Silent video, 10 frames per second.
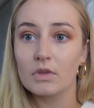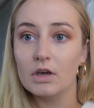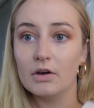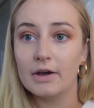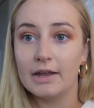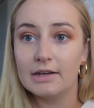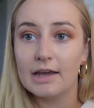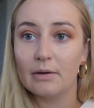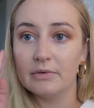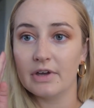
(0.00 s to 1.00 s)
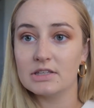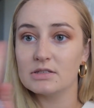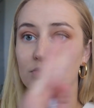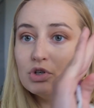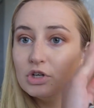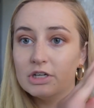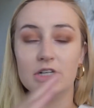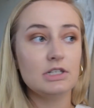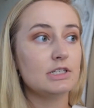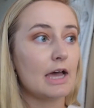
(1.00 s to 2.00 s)
Okay, now we've got some
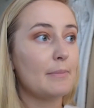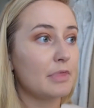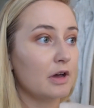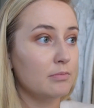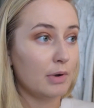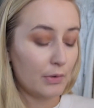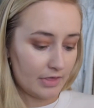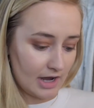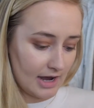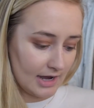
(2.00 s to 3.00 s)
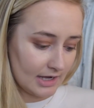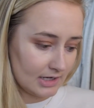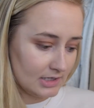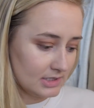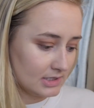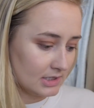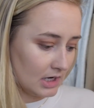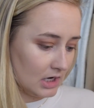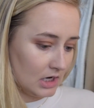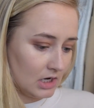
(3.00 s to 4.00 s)
good depth on both eyes.
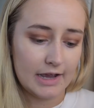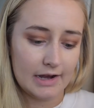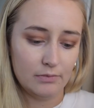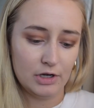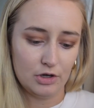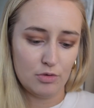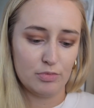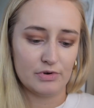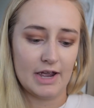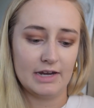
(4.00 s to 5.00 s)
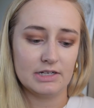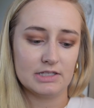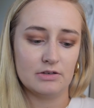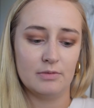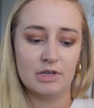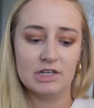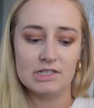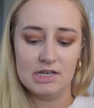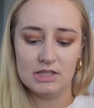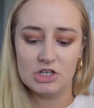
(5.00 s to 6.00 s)
Kind of want to go bright, so I'm going to
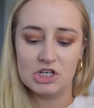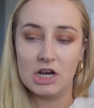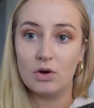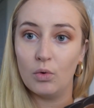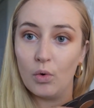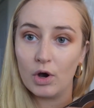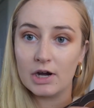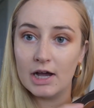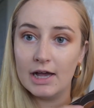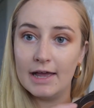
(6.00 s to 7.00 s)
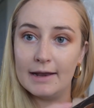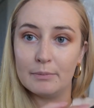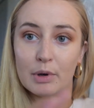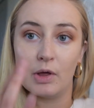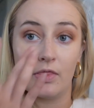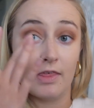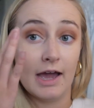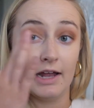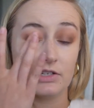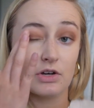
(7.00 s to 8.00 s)
take the shade Aura and put
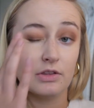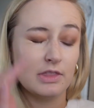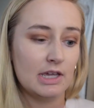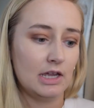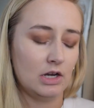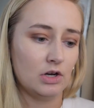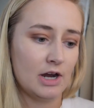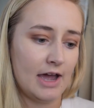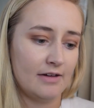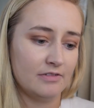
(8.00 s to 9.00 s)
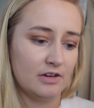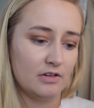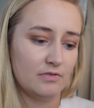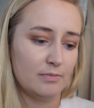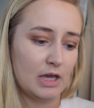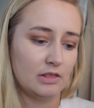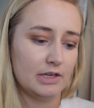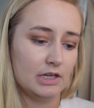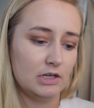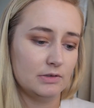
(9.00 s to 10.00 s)
that on the inner half of my
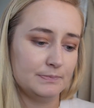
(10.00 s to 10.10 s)
lid.